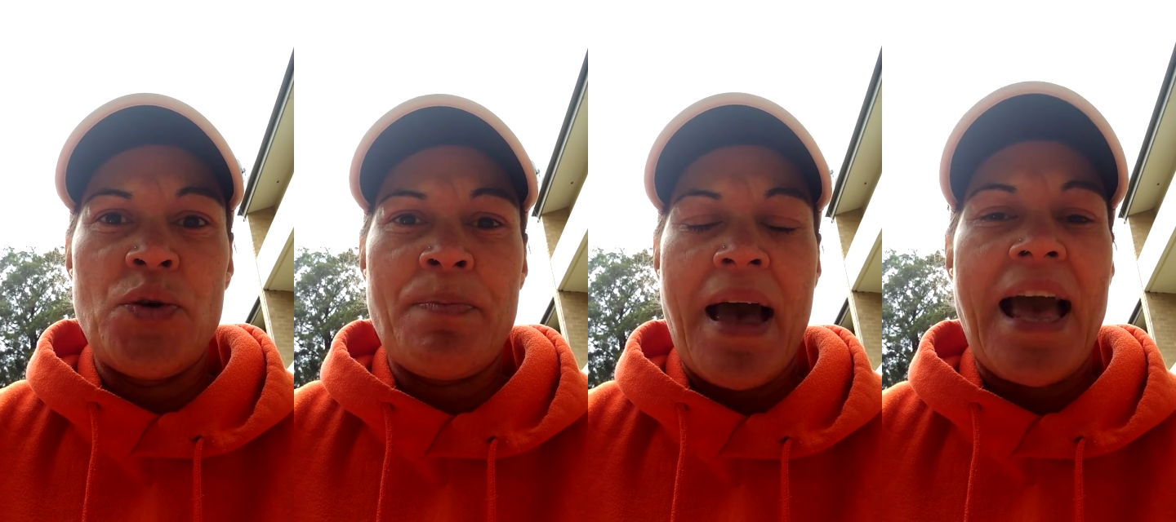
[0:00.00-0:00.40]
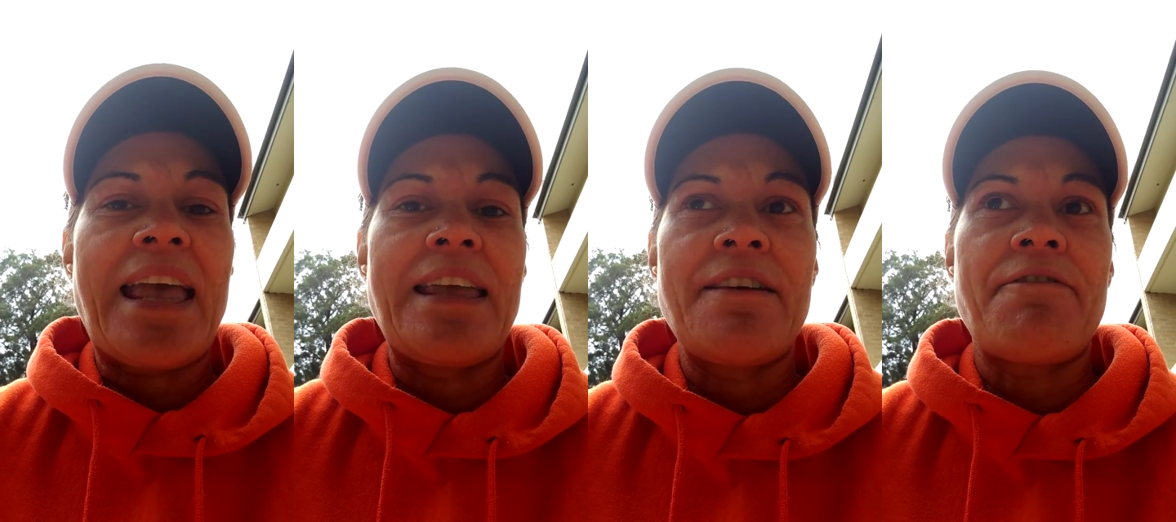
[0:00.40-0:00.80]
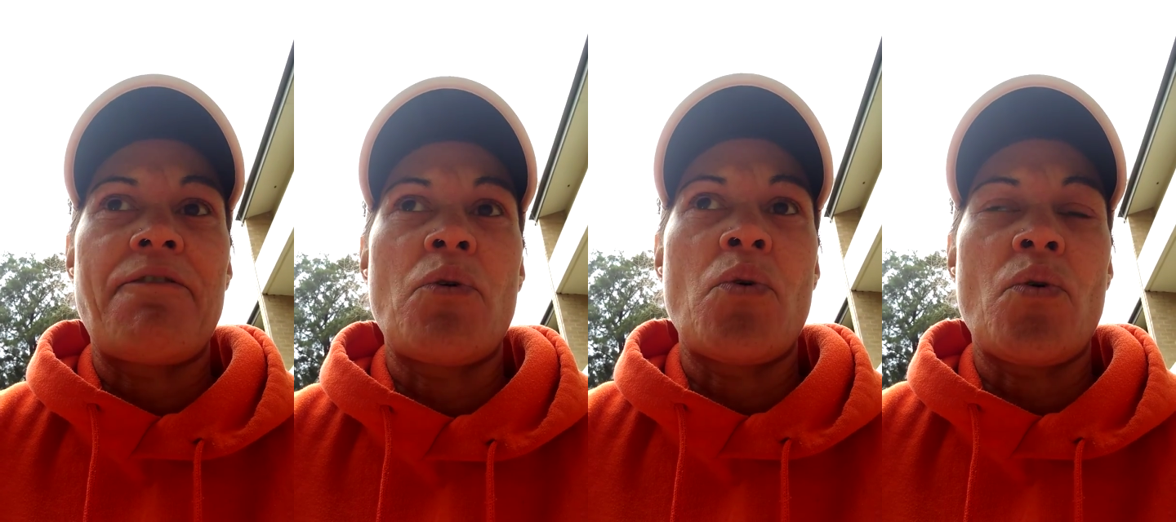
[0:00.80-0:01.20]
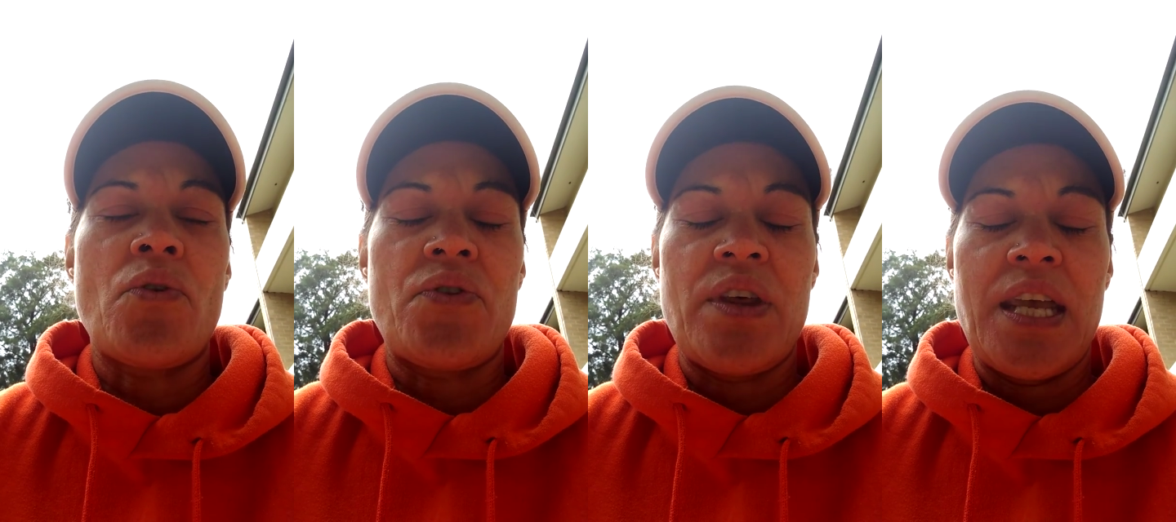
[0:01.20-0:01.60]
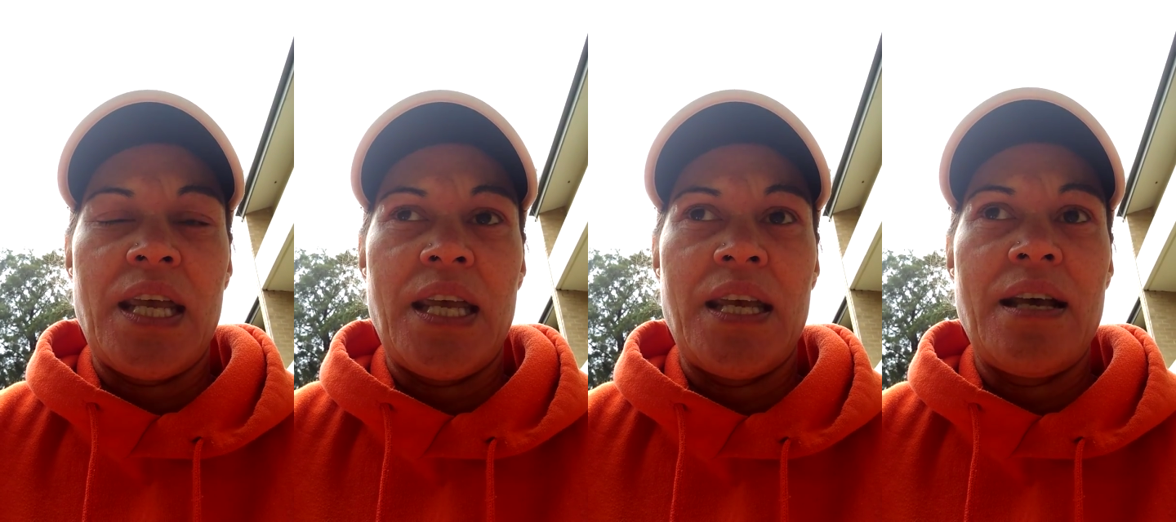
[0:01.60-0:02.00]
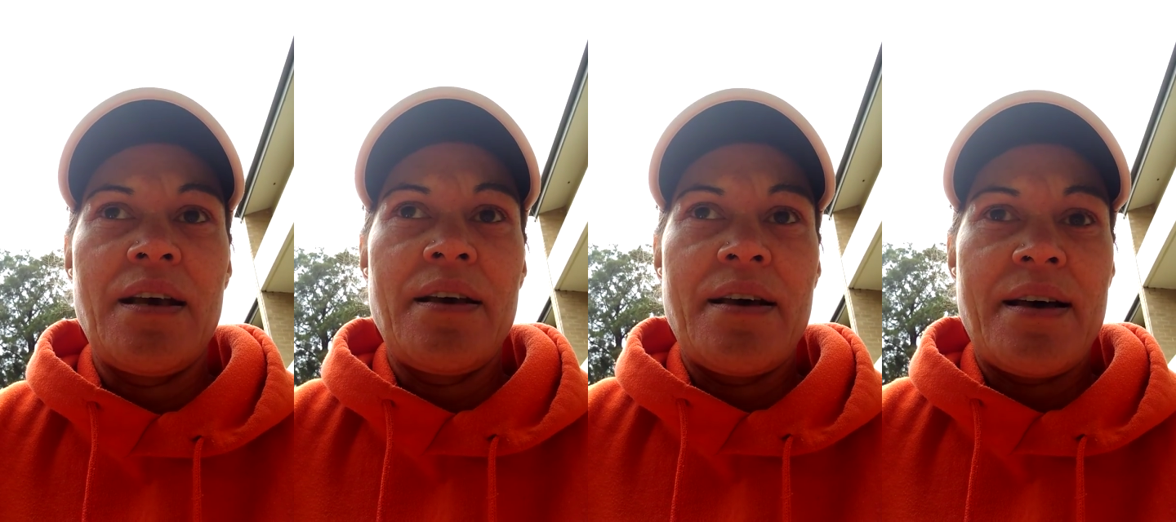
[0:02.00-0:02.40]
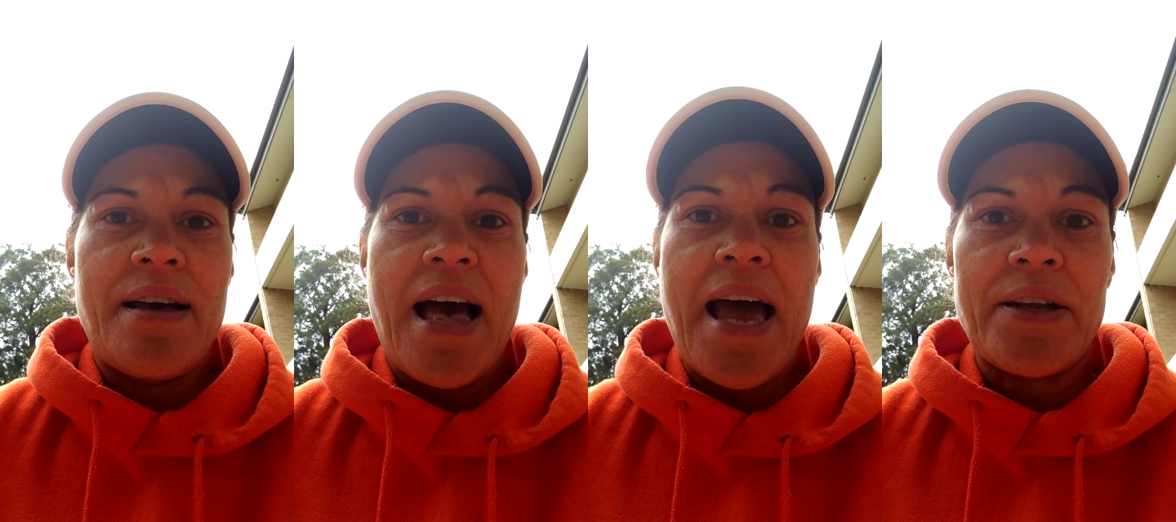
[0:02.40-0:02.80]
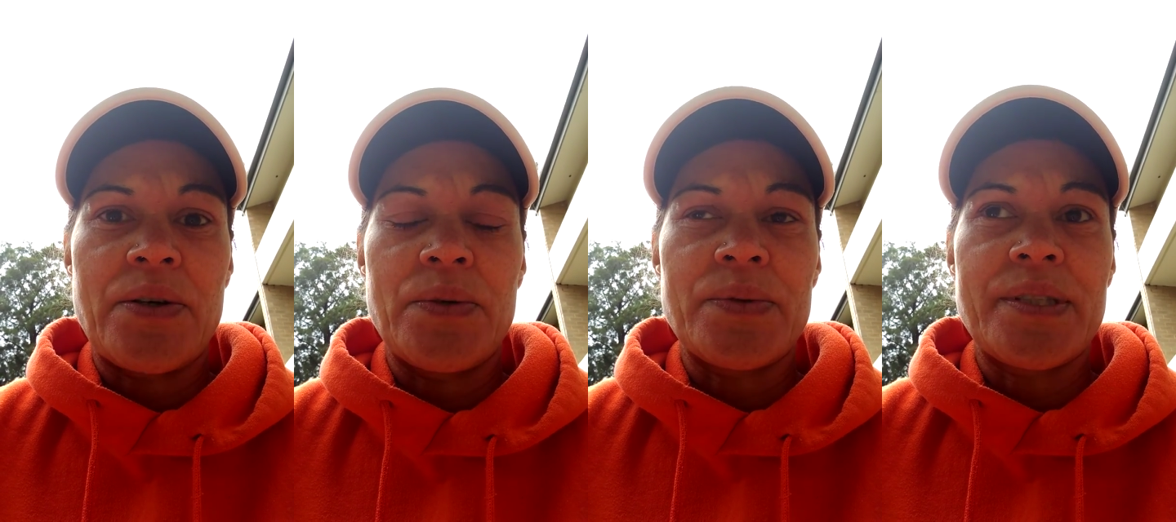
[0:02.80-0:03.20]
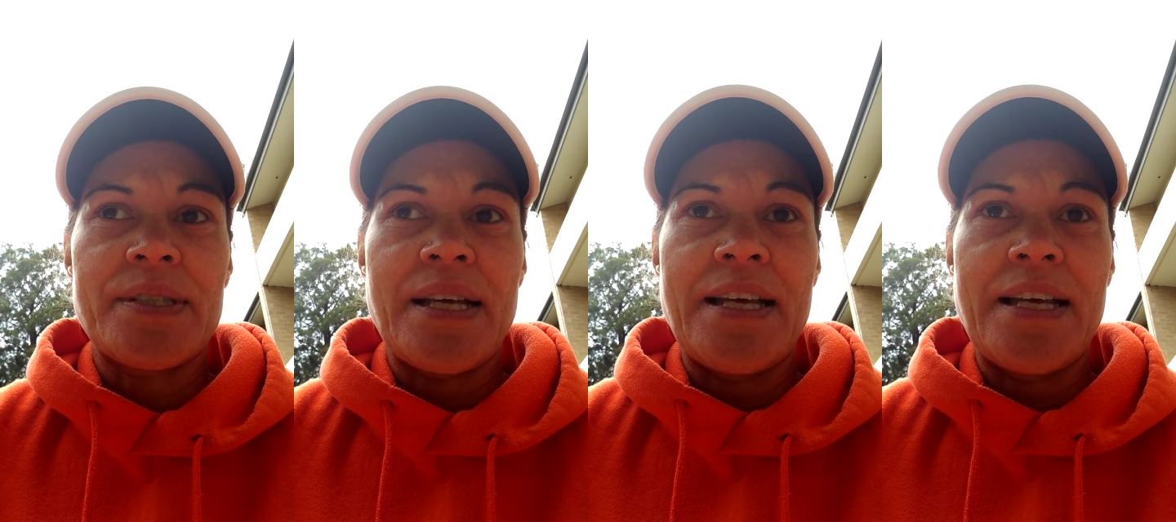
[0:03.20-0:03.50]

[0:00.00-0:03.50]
you pay for the articles.